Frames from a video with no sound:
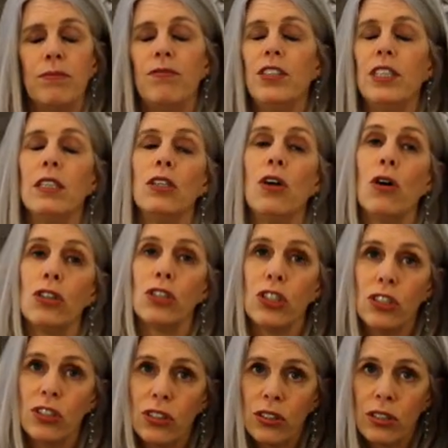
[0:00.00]
feel
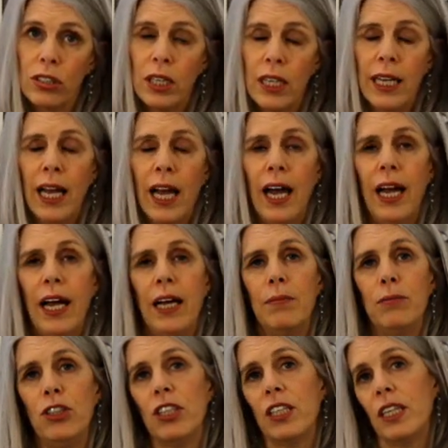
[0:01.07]
nauseous.
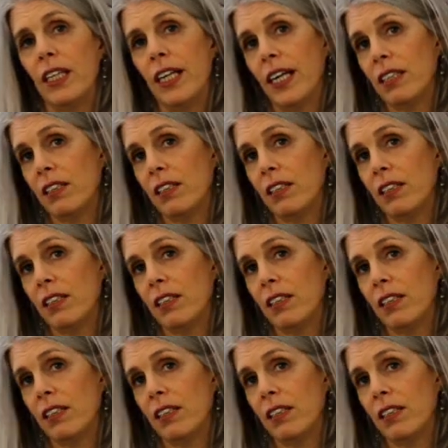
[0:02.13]
She can